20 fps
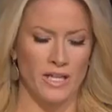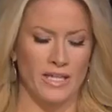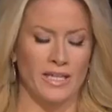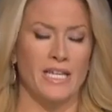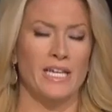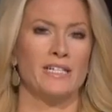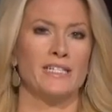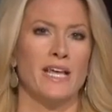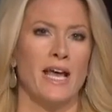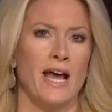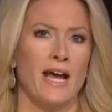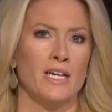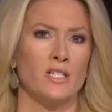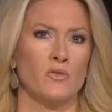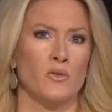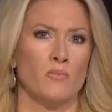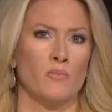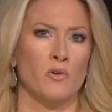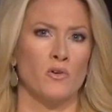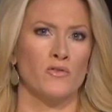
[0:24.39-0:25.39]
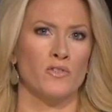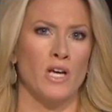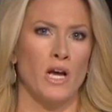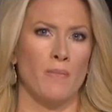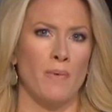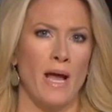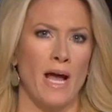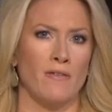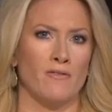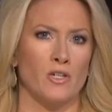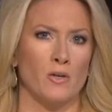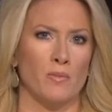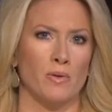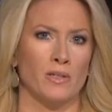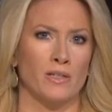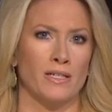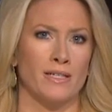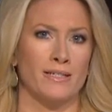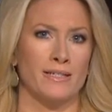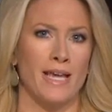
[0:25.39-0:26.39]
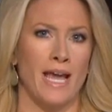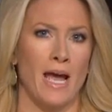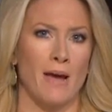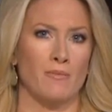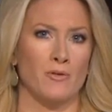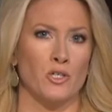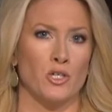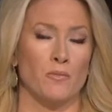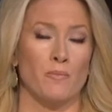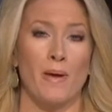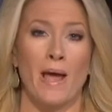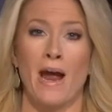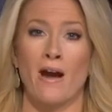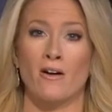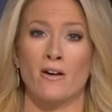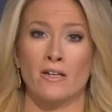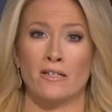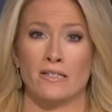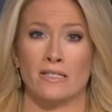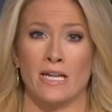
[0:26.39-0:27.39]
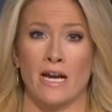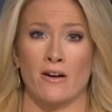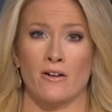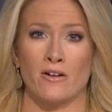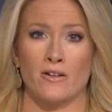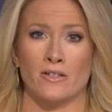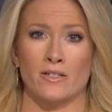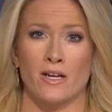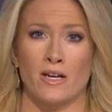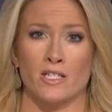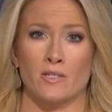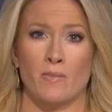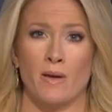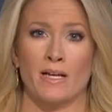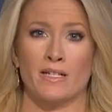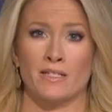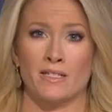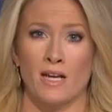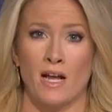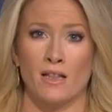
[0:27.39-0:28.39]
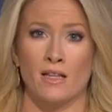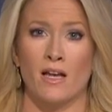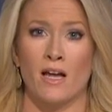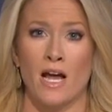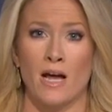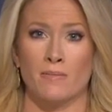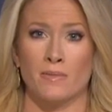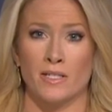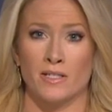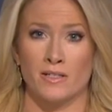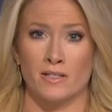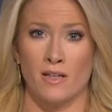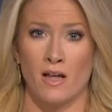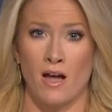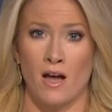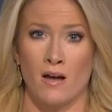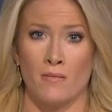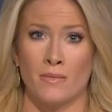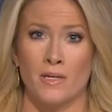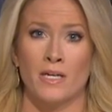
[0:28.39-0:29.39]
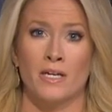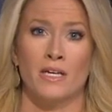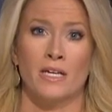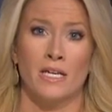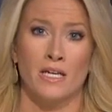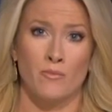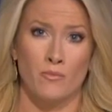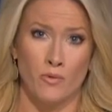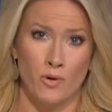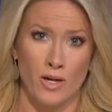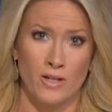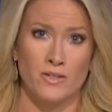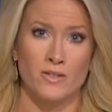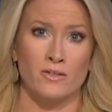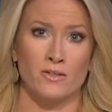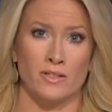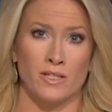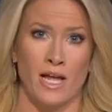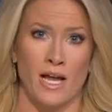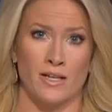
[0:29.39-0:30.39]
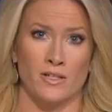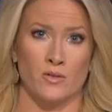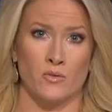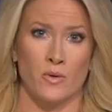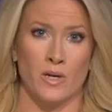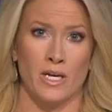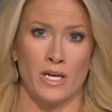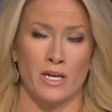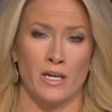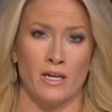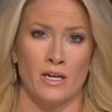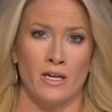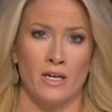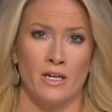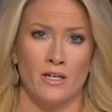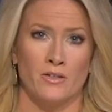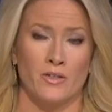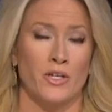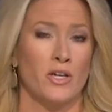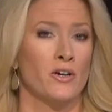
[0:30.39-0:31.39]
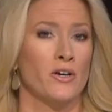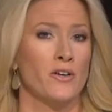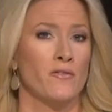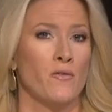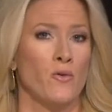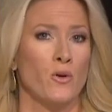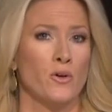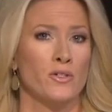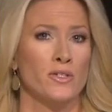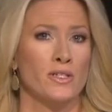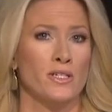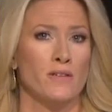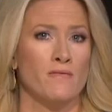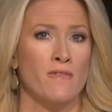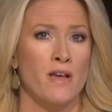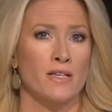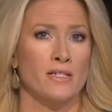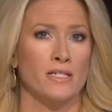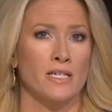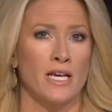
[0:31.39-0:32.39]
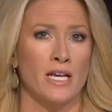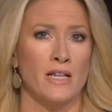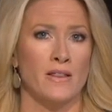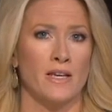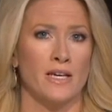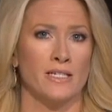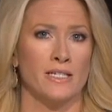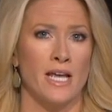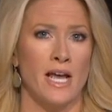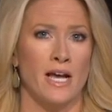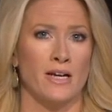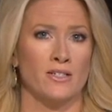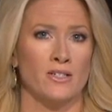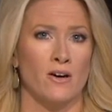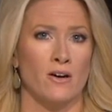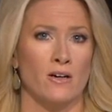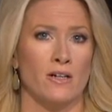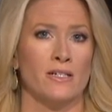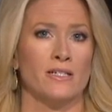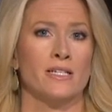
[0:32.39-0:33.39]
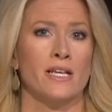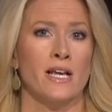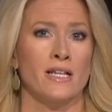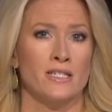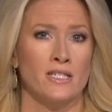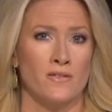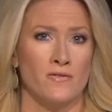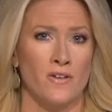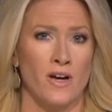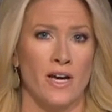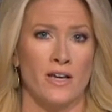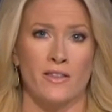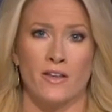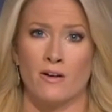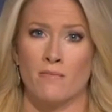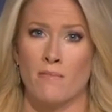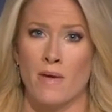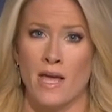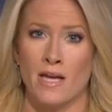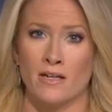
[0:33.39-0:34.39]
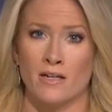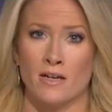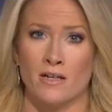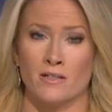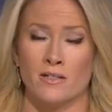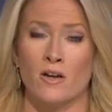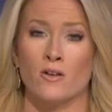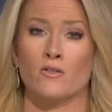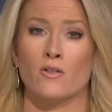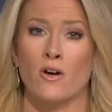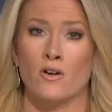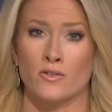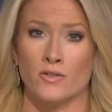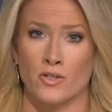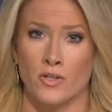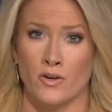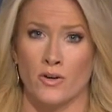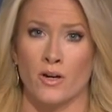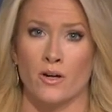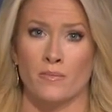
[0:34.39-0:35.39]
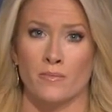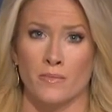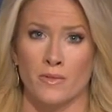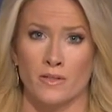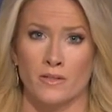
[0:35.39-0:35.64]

that the attacks were moved up after police captured Paris terror suspect Salah Abdeslam in Brussels last week. Security forces investigating the attacks are intensifying their manhunt across Europe.